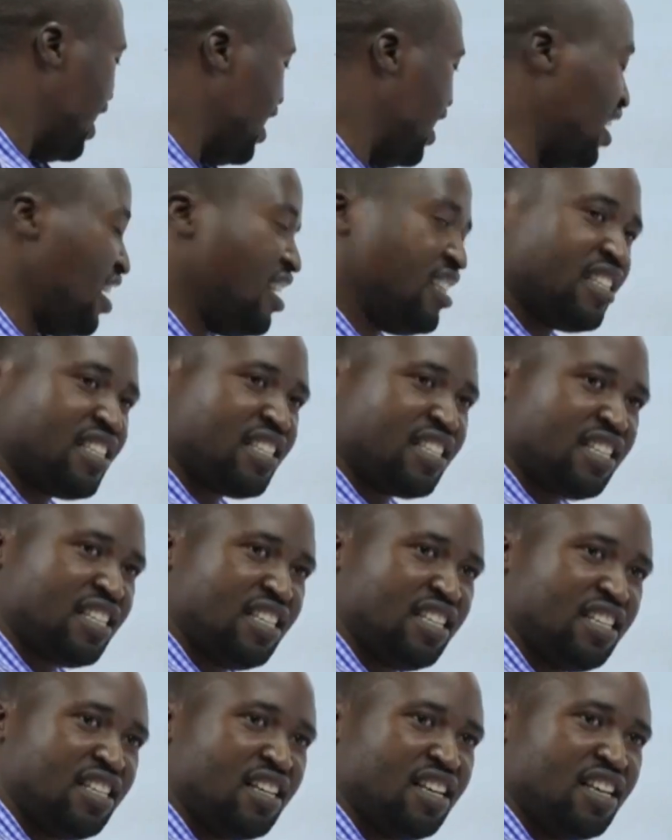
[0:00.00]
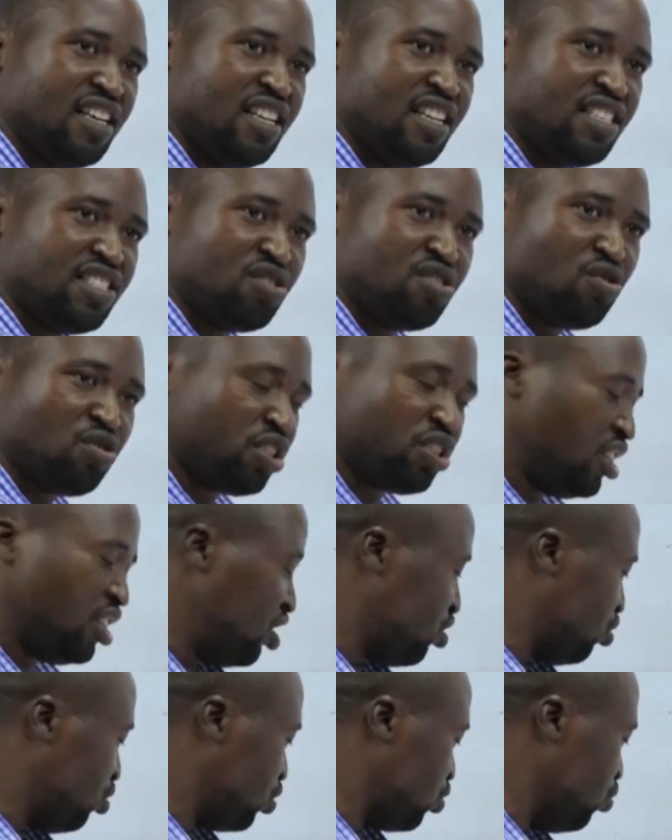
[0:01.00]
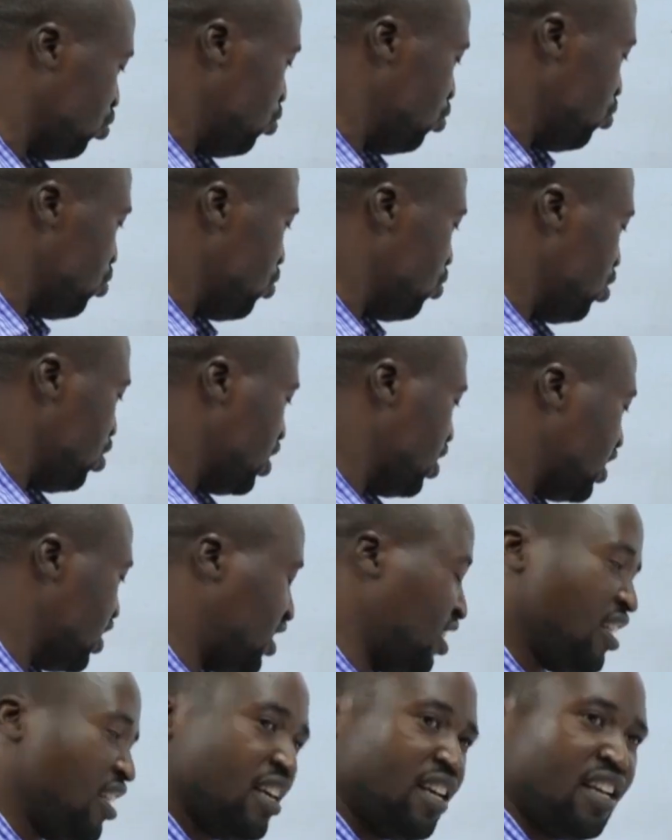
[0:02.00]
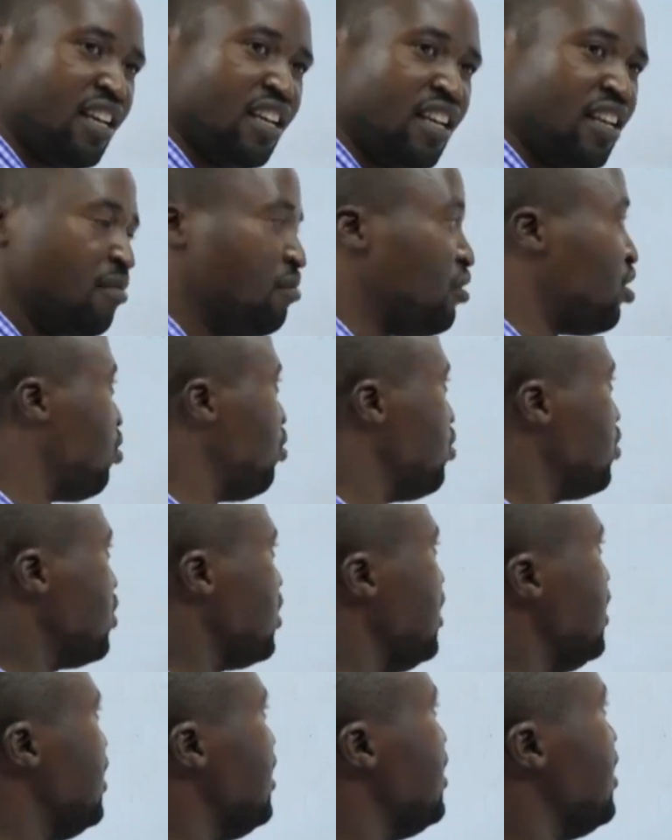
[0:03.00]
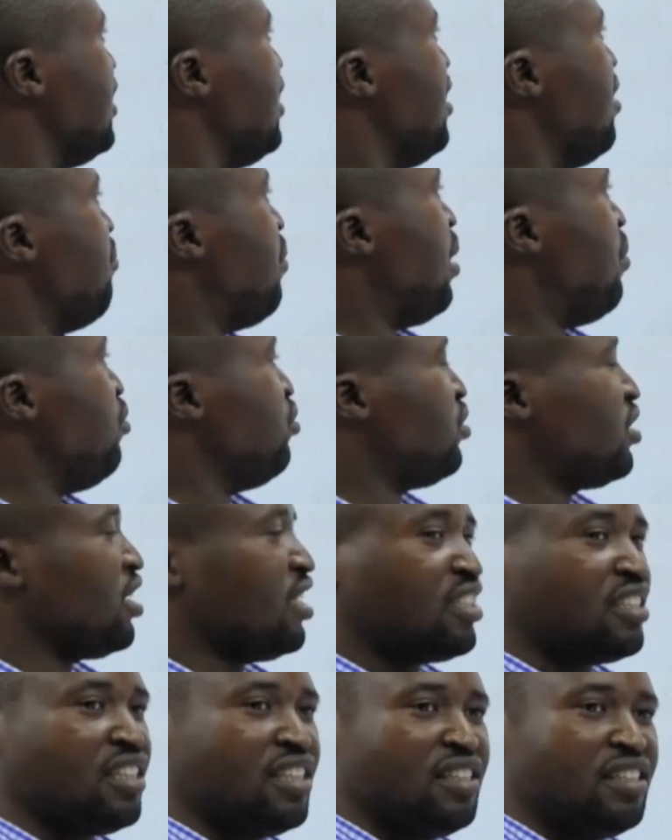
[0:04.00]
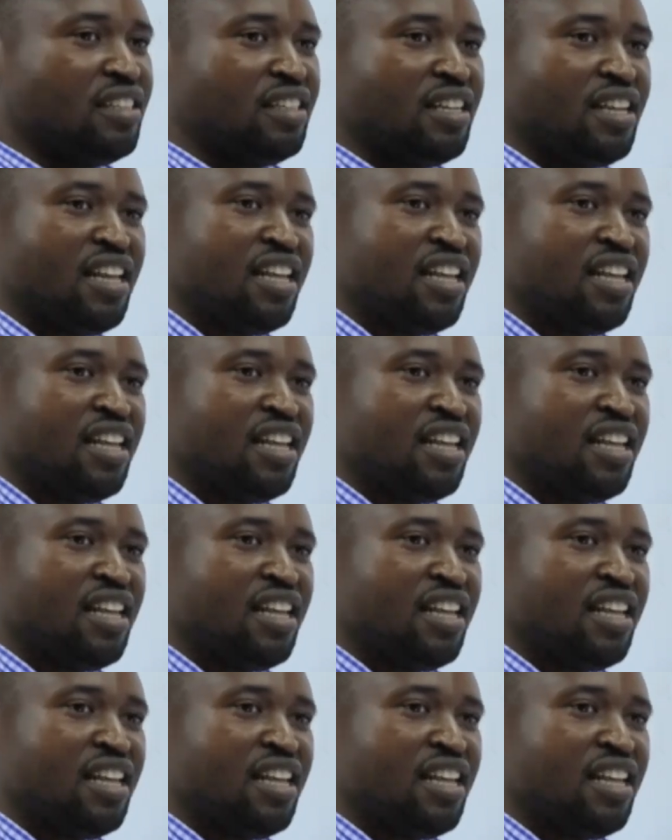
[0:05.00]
AC is not equal to CA, because in permutation,